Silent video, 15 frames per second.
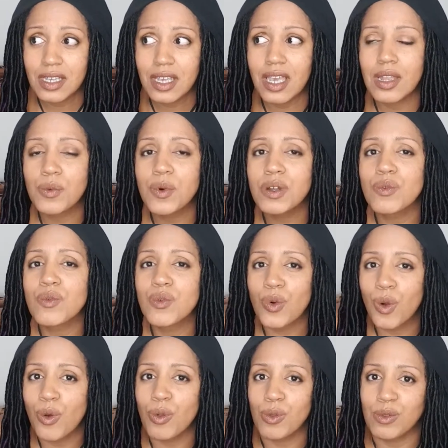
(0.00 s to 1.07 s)
and what
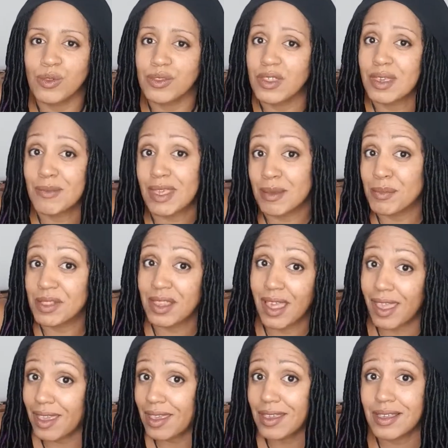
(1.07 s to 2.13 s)
role they may
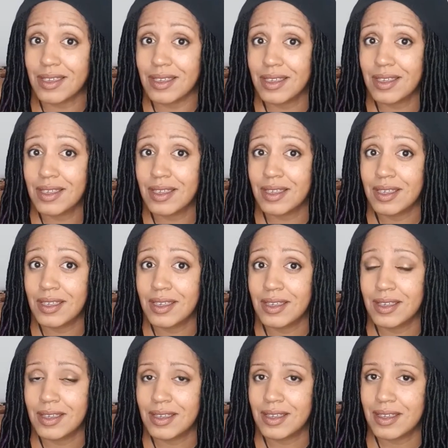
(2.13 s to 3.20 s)
play.
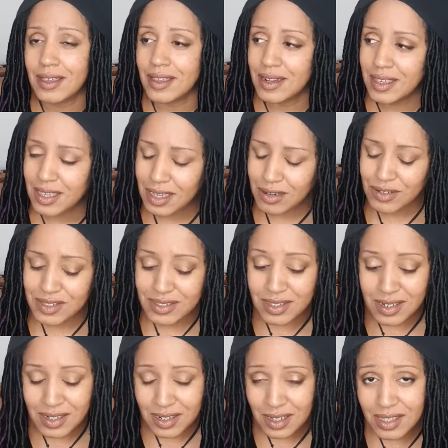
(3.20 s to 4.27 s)
And here is
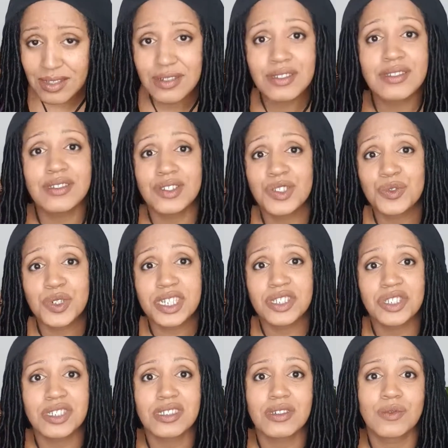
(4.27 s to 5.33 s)
another
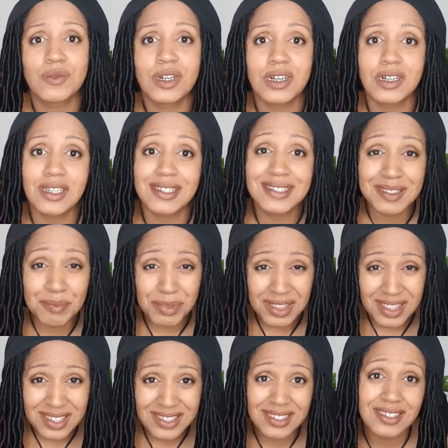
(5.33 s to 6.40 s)
situation where
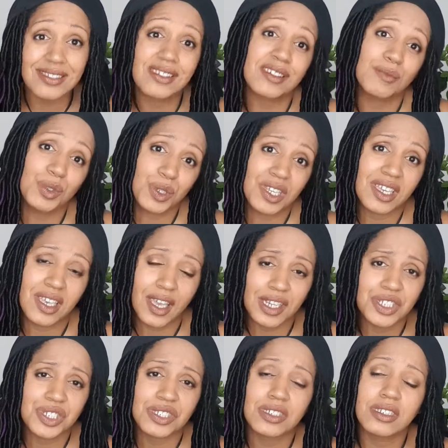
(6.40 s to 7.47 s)
explicit
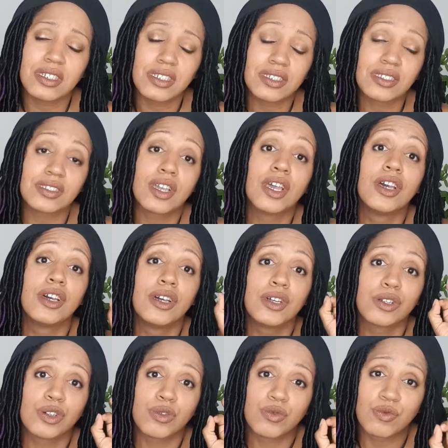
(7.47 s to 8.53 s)
communication is
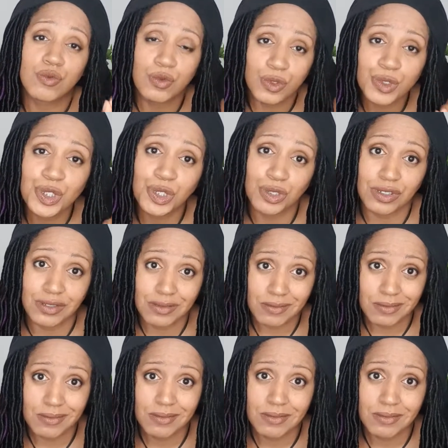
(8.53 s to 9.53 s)
crucial.